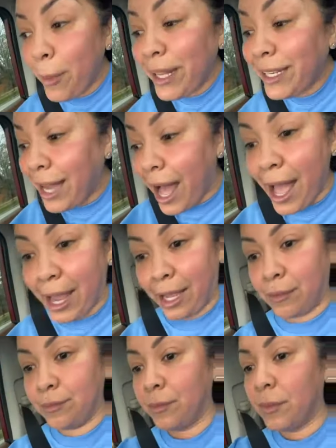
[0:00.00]
women
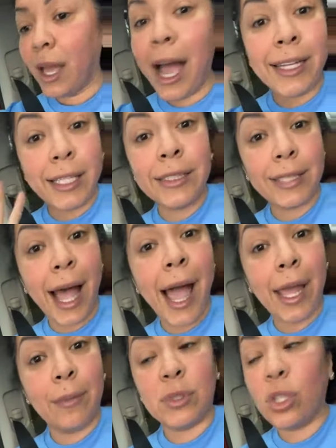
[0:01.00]
die. I did
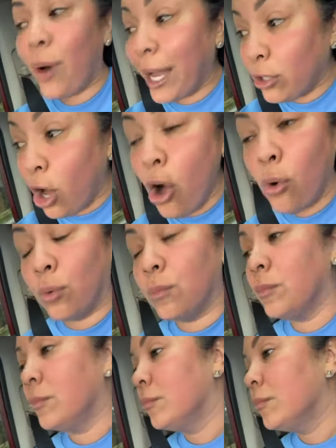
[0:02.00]
time, so I know.
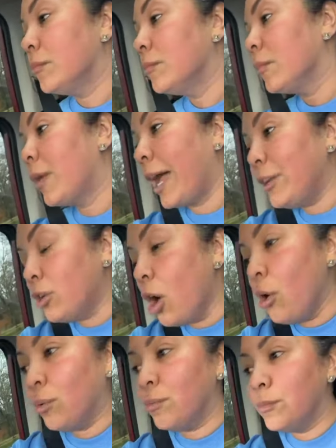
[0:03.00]
I
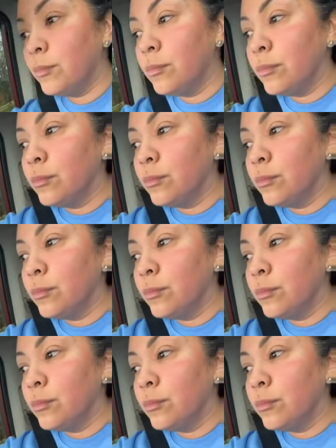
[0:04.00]
know